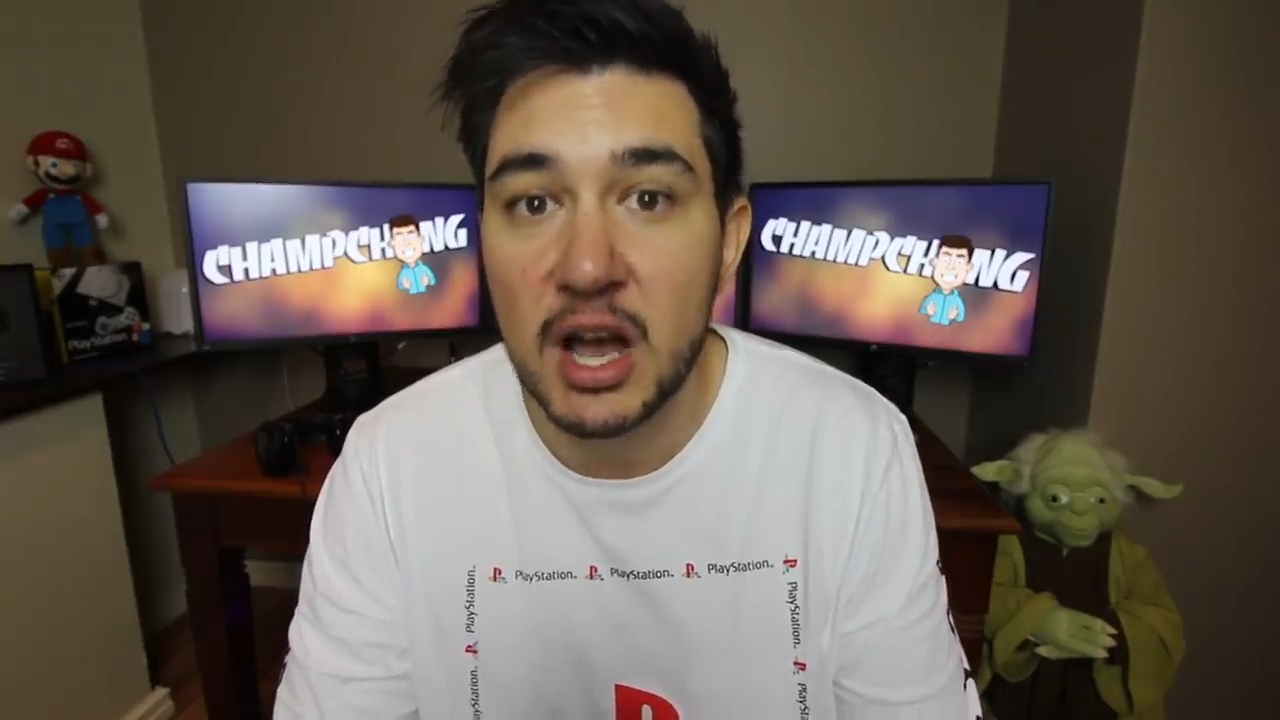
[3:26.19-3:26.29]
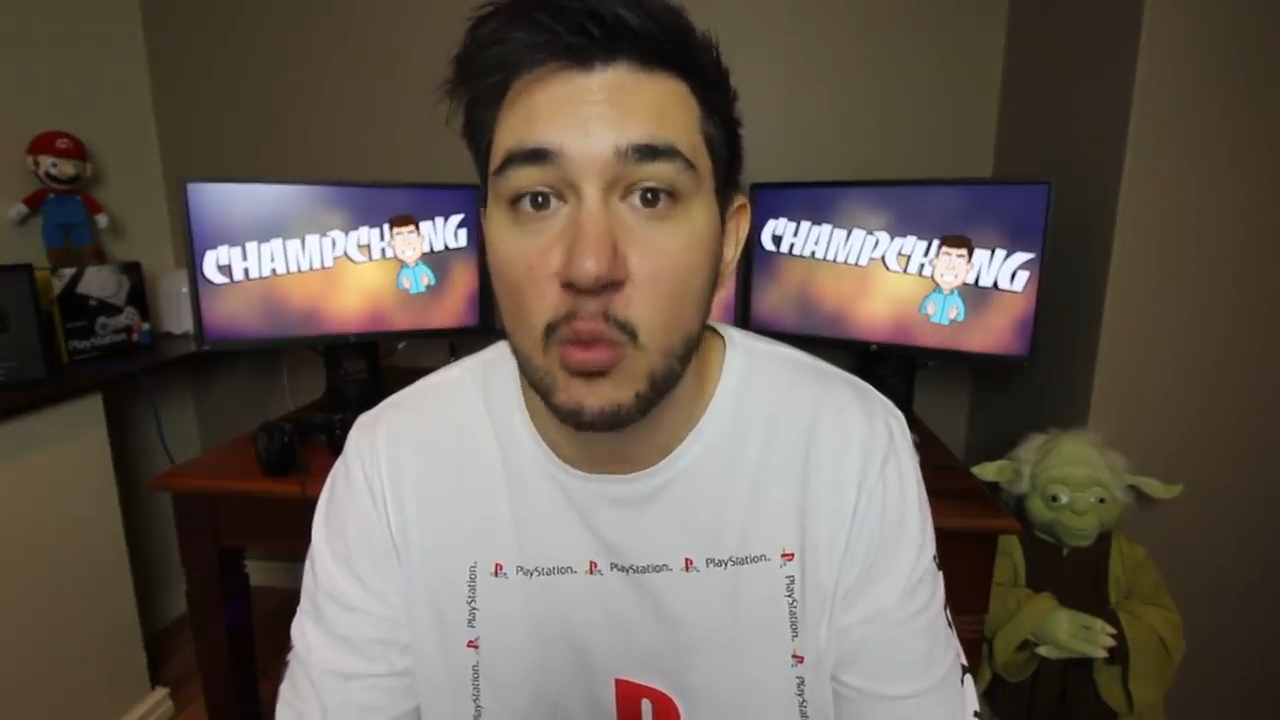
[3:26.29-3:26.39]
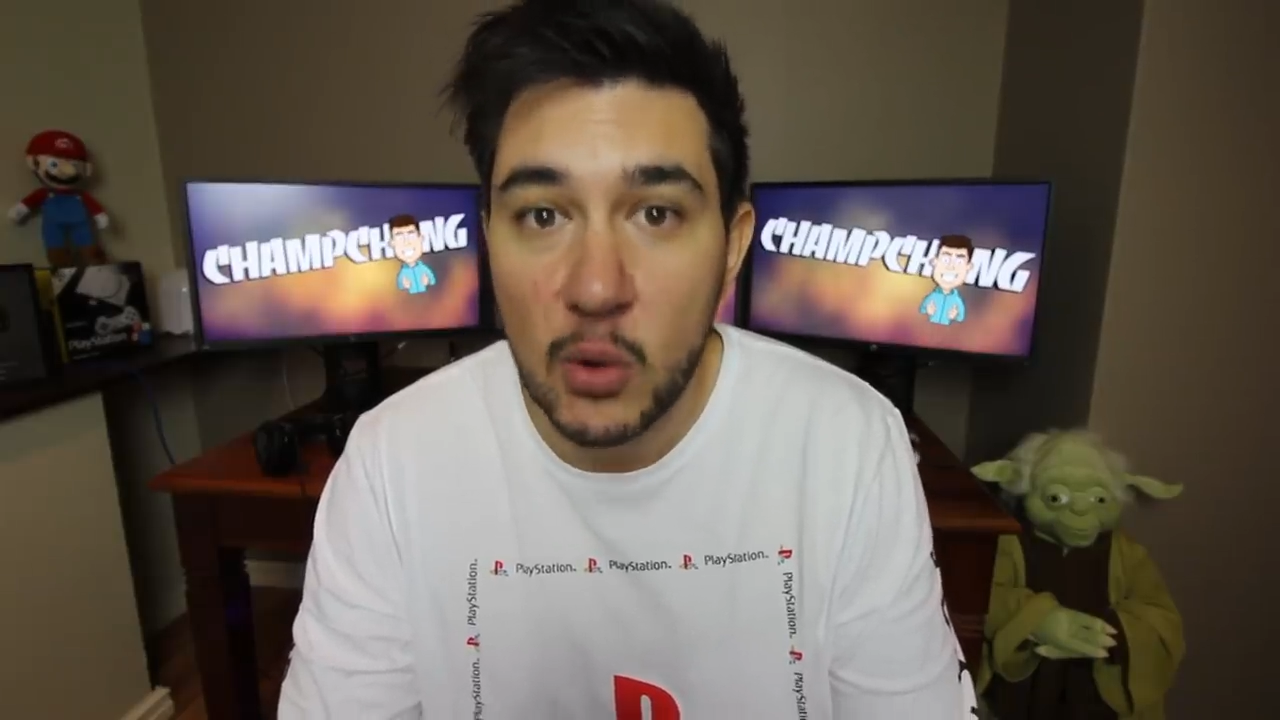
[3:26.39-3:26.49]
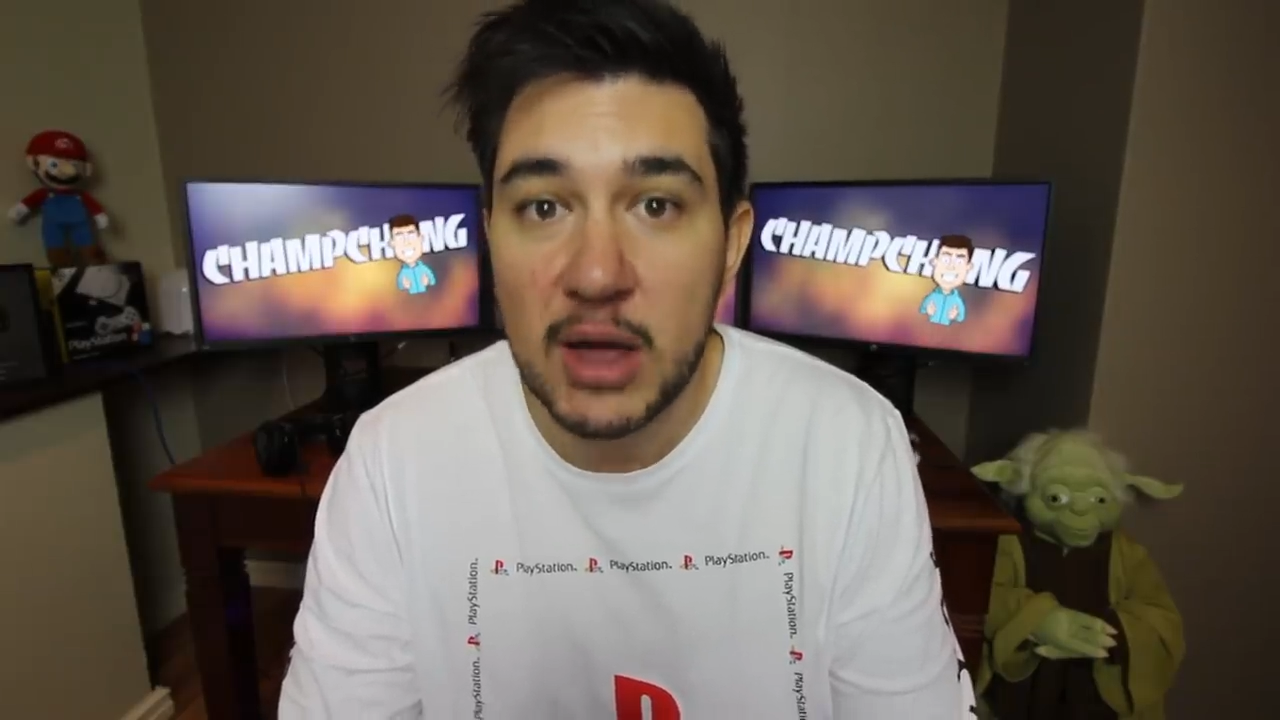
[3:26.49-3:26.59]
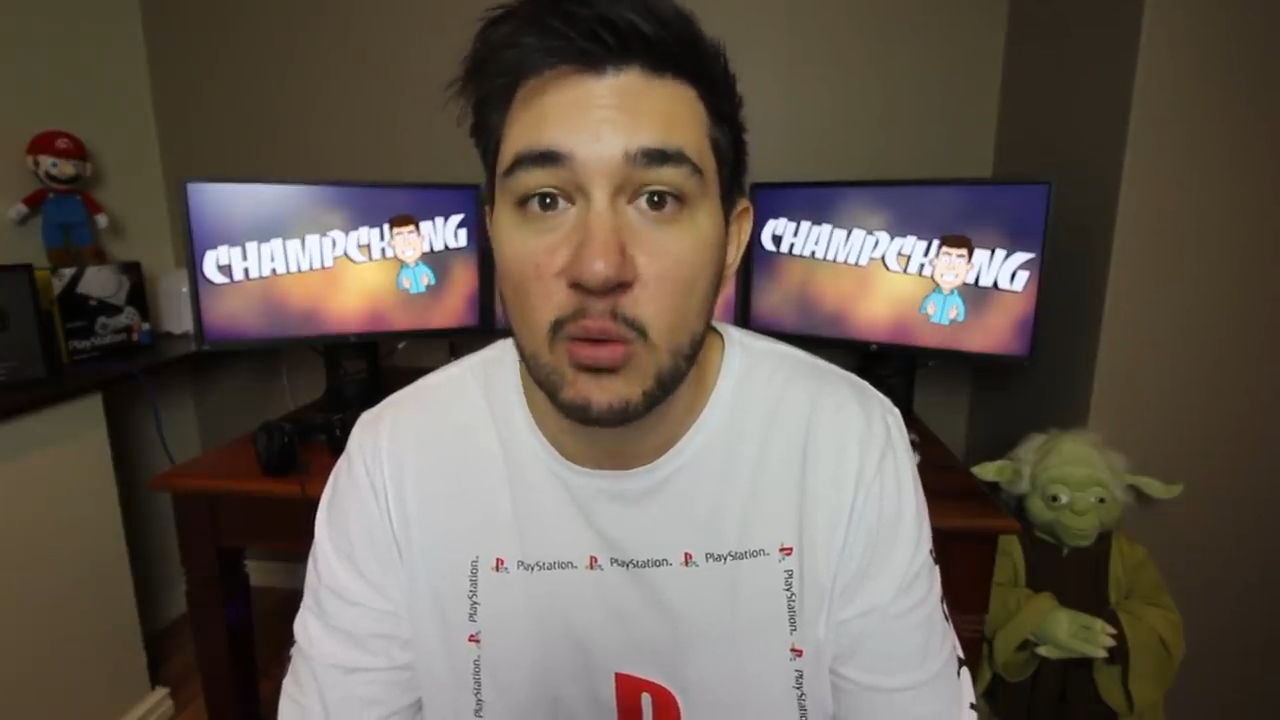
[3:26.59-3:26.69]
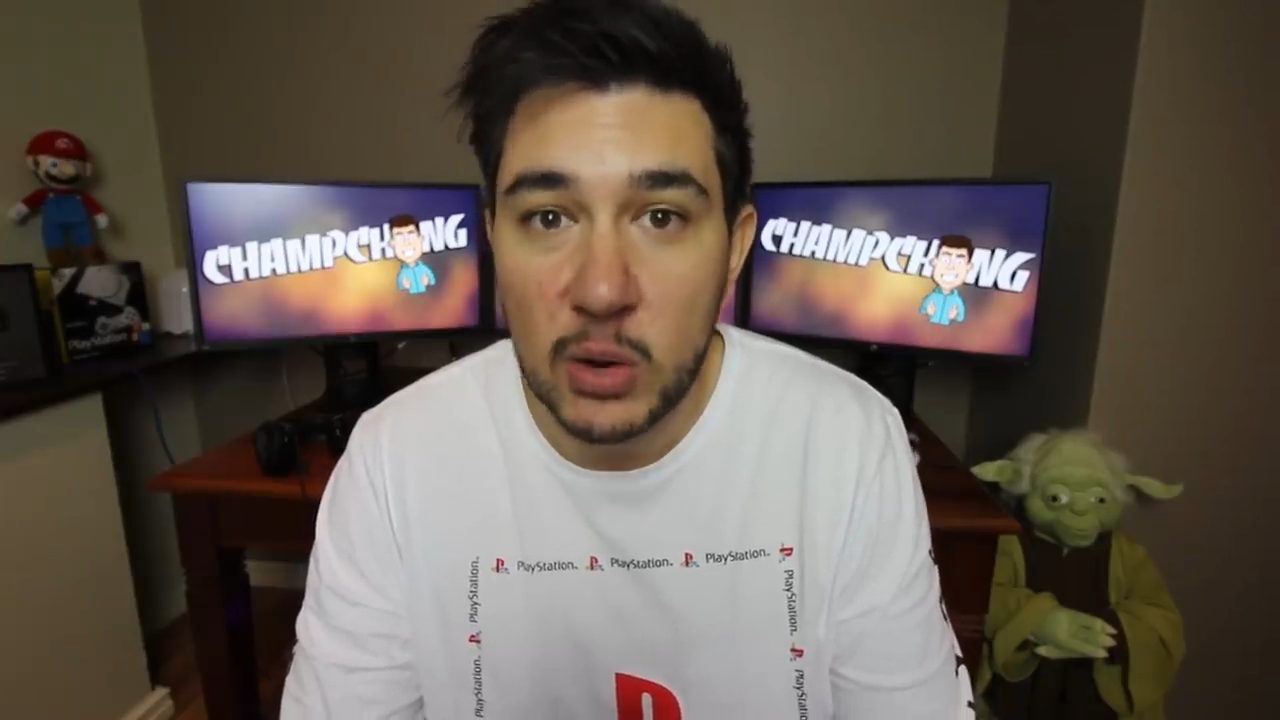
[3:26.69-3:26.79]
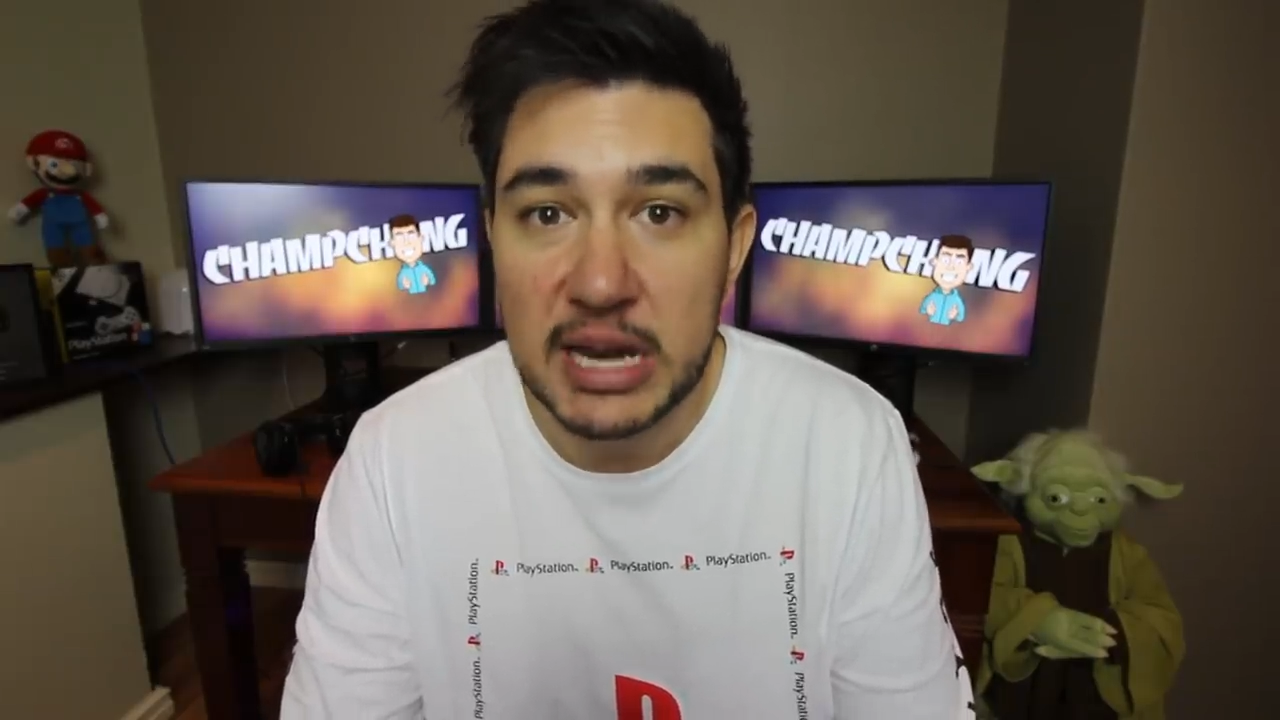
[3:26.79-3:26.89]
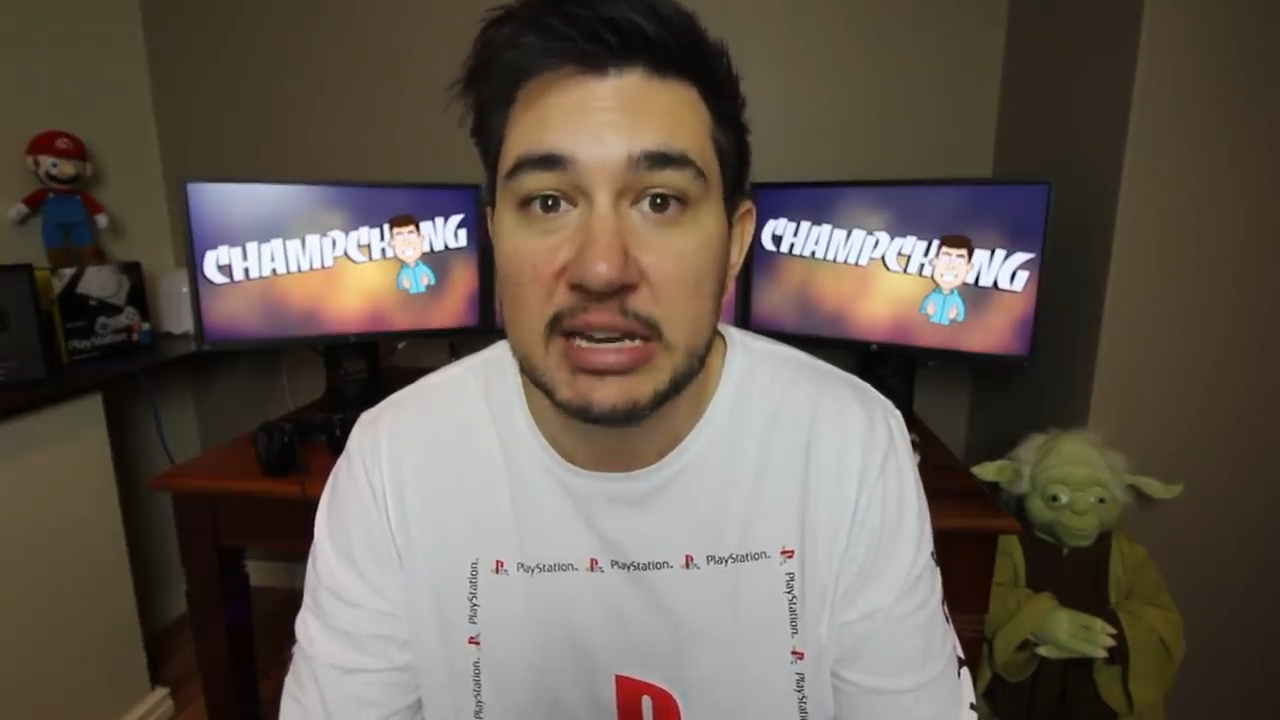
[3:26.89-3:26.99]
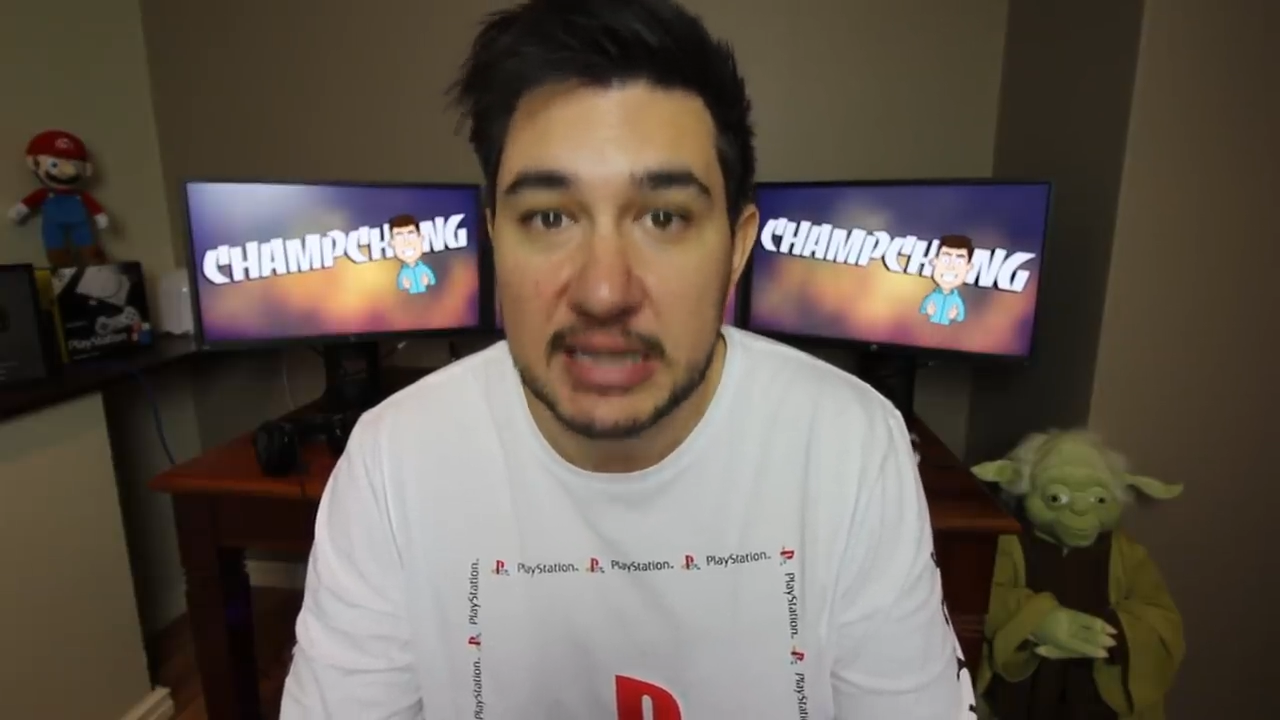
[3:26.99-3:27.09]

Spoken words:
are where we